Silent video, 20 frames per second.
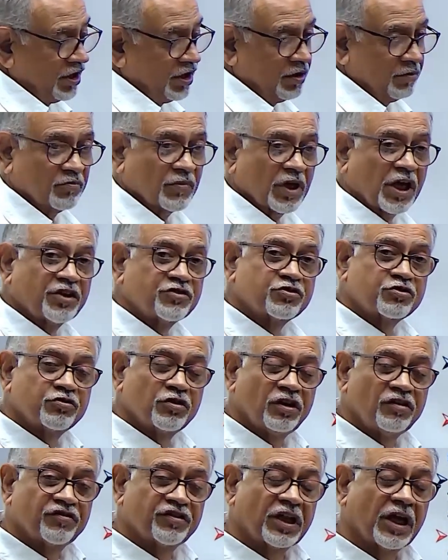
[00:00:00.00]
menstrual
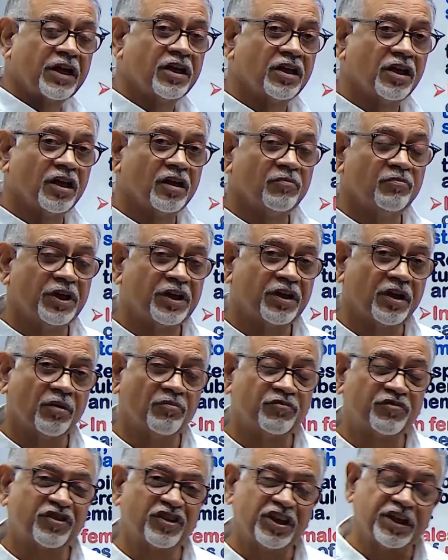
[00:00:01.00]
cycle becomes
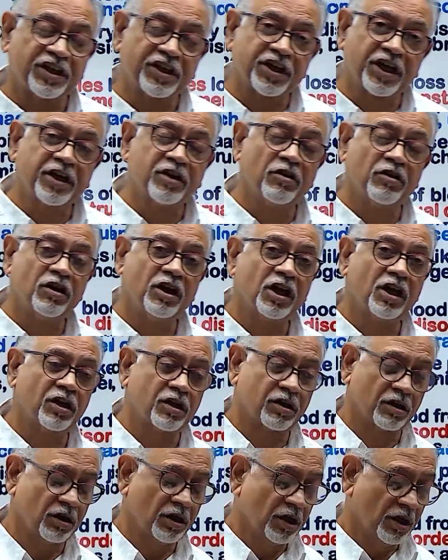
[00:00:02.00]
irregular
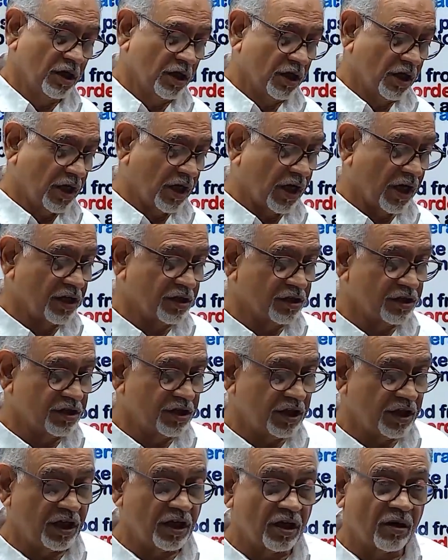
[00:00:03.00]
and
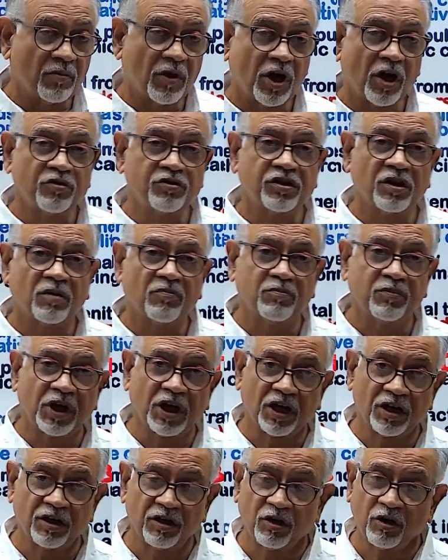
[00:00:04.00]
the amount of blood
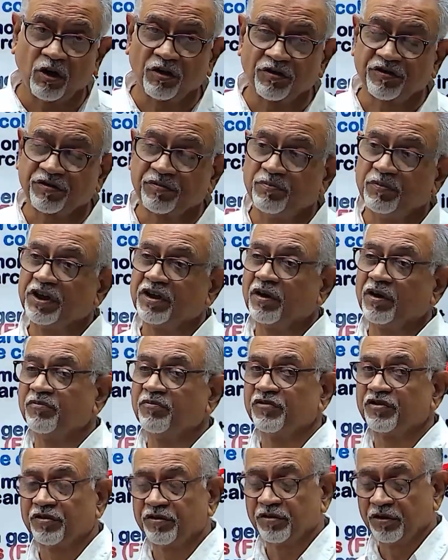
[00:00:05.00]
loss
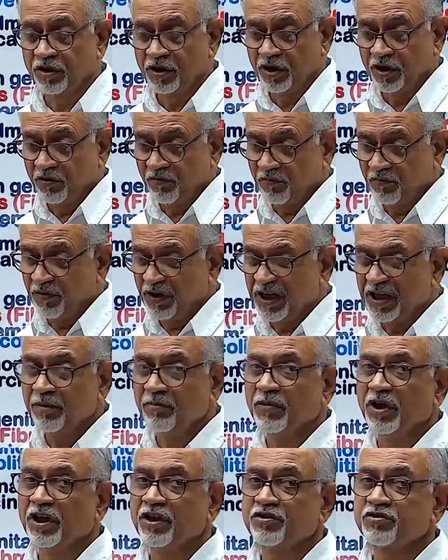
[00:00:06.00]
becomes very
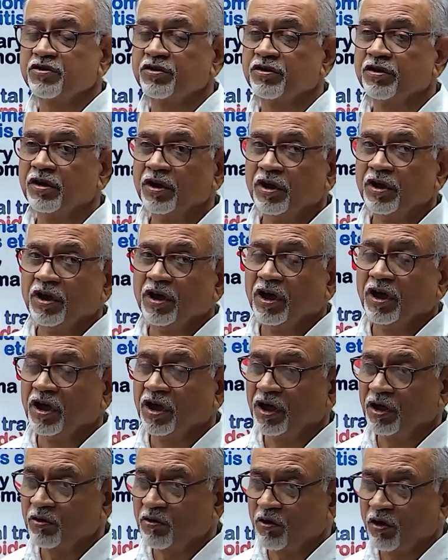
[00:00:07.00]
much,
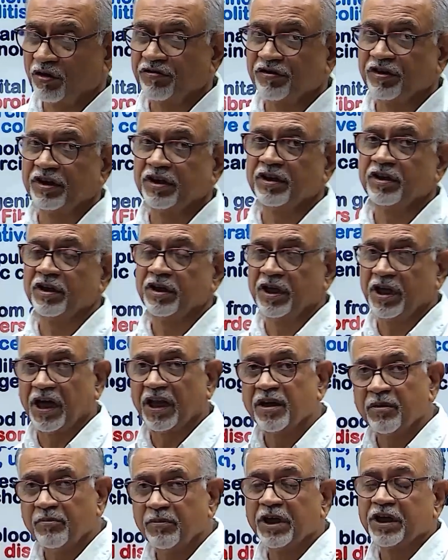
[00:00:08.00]
causing
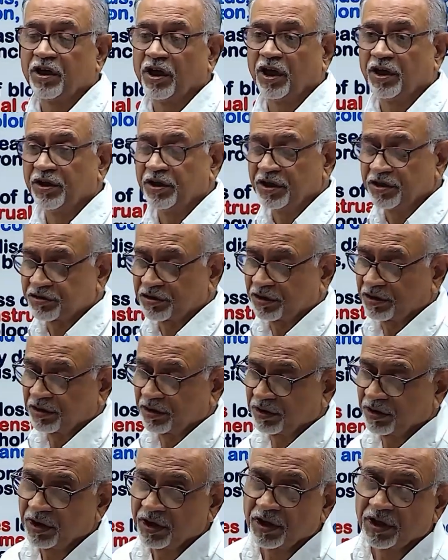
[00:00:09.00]
anemic condition
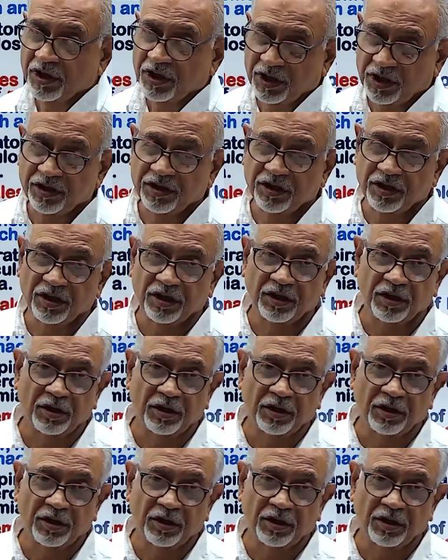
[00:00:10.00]
in the